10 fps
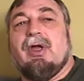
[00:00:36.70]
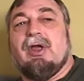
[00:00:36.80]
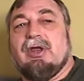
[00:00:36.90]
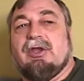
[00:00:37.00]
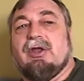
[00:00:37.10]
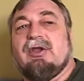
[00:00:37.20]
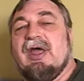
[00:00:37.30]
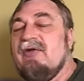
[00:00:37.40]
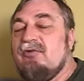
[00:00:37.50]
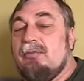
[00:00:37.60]
He didn't
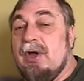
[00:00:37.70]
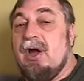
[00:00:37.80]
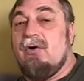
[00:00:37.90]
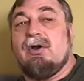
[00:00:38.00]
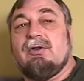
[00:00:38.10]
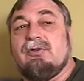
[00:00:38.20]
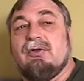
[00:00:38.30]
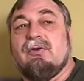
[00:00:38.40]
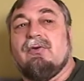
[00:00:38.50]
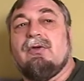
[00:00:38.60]
have the power
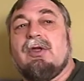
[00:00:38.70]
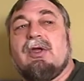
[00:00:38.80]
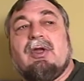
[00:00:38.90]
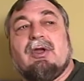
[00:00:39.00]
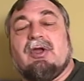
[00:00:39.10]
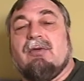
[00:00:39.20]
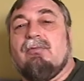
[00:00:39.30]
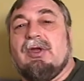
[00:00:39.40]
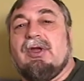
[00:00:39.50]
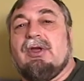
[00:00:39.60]
to give
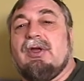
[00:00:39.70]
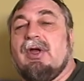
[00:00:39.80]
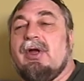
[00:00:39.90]
me